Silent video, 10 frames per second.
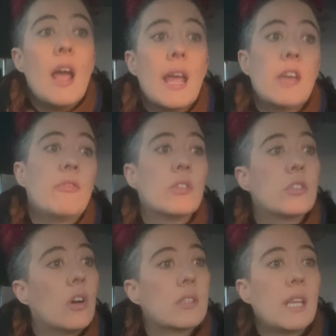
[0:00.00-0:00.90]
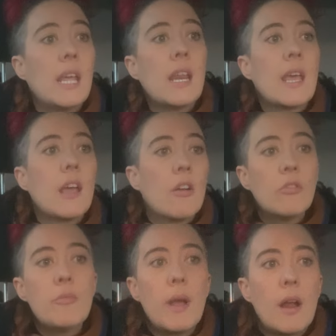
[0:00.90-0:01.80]
if your dog's eating a
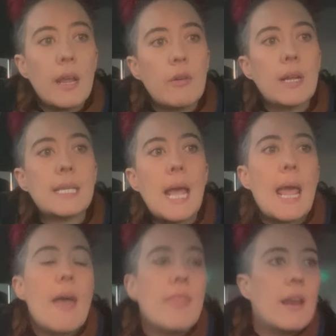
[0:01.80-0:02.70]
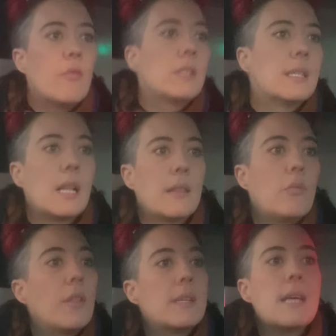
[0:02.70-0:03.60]
rhubarb one day, and then what
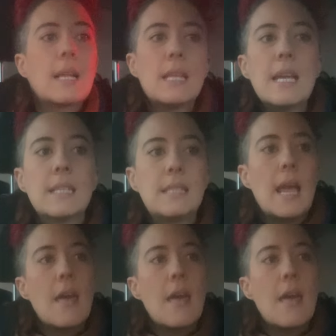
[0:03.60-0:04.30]
the duck the next day,